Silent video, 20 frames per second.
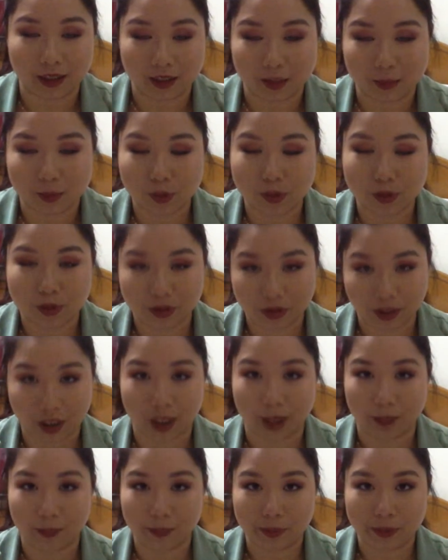unable to look
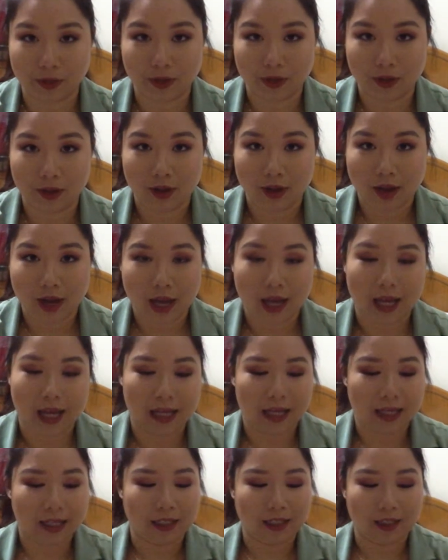up.
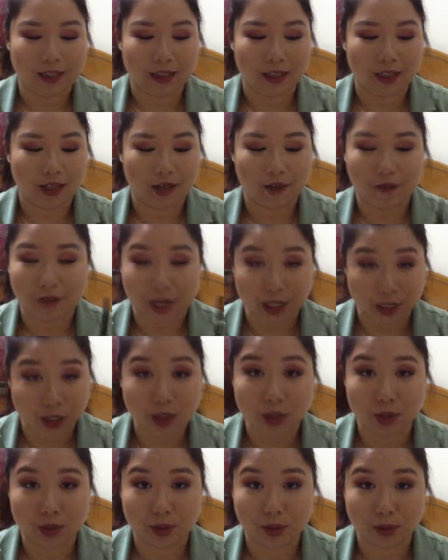And if I
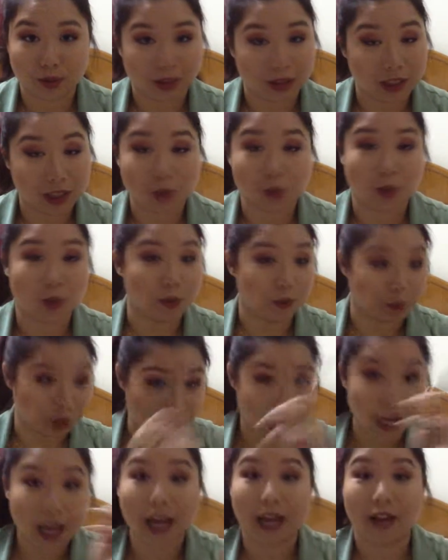do, this will
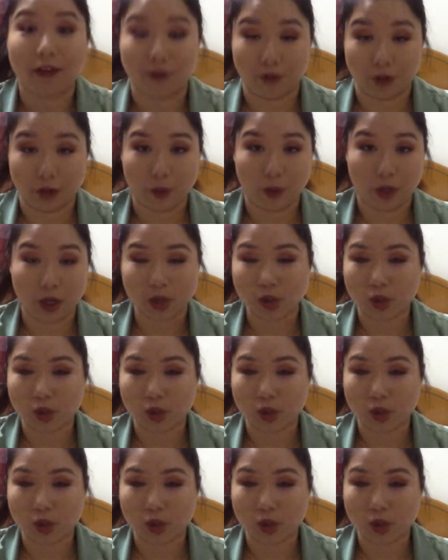smudge everywhere.